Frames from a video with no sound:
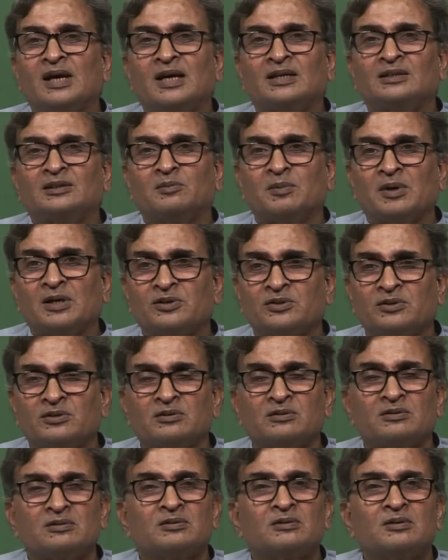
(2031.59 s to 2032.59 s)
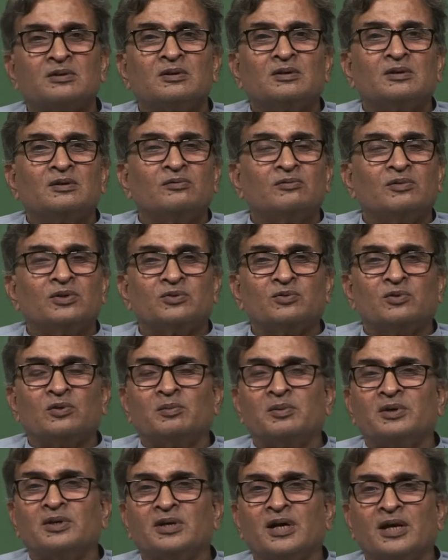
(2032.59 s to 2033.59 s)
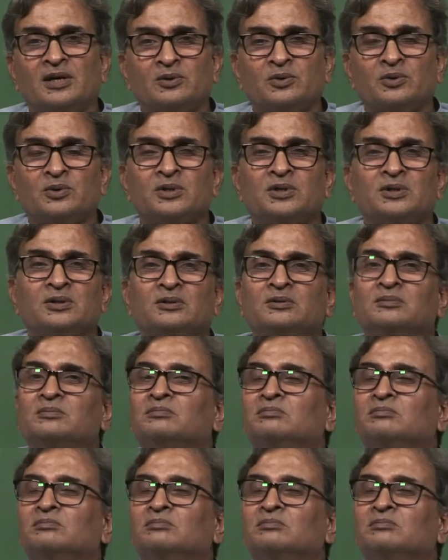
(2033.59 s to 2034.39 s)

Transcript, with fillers: as emulsions, which will be diluted